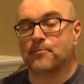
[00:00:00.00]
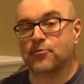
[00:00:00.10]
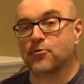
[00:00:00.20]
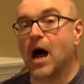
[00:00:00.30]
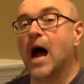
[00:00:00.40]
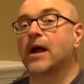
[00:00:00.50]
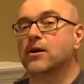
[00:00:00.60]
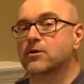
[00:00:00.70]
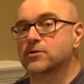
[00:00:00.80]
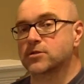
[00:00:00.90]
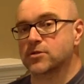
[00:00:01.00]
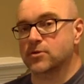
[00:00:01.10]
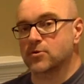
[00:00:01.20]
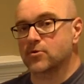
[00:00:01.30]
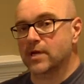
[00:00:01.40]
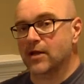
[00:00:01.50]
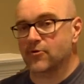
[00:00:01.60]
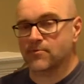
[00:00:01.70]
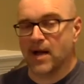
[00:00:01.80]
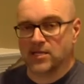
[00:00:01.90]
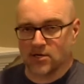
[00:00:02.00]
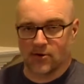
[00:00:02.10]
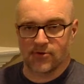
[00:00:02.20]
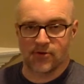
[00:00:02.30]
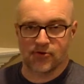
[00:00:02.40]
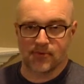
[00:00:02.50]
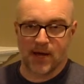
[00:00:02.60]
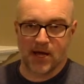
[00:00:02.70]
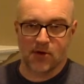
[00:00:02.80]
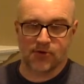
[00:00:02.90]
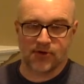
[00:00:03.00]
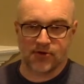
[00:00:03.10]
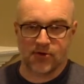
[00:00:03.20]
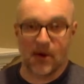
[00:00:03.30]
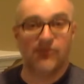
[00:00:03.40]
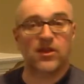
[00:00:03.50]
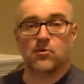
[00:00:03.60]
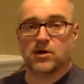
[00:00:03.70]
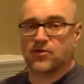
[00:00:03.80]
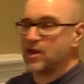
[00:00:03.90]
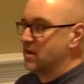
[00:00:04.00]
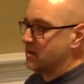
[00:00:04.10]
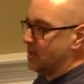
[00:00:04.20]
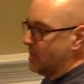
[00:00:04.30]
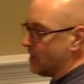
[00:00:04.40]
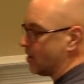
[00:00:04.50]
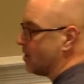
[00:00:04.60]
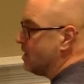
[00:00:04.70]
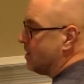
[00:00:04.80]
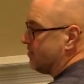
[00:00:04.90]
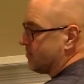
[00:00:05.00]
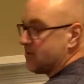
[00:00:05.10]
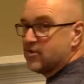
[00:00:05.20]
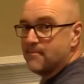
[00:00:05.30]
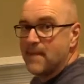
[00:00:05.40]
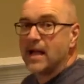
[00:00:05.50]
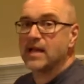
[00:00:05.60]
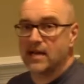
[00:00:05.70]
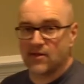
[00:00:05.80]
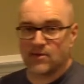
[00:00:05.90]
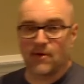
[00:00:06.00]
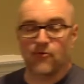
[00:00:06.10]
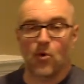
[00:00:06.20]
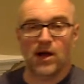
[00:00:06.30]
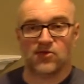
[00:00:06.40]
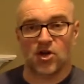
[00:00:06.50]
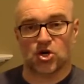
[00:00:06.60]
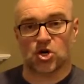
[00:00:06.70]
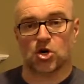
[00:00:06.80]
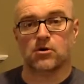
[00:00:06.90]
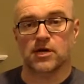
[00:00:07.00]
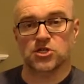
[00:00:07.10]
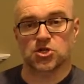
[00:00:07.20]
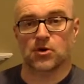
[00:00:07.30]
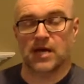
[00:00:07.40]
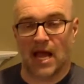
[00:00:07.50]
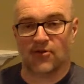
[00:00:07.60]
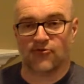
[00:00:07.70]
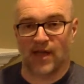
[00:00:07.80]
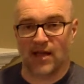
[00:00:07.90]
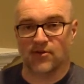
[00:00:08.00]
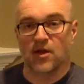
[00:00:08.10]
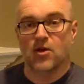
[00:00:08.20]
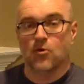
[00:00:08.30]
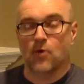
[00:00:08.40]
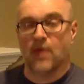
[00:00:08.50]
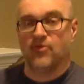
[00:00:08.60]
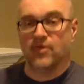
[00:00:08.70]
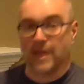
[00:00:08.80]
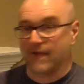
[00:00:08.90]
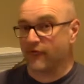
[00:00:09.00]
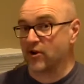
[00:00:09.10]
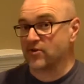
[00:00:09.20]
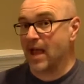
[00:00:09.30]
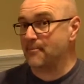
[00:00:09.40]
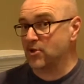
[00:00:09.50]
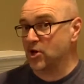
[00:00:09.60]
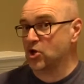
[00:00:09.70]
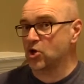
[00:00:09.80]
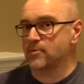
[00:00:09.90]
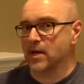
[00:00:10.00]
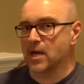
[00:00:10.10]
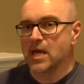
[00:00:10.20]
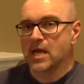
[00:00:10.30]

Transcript: prior to either mitosis or meiosis. So everything we're discussing here, this is the mechanism of what's occurring during S phase when, like, for example, in a human,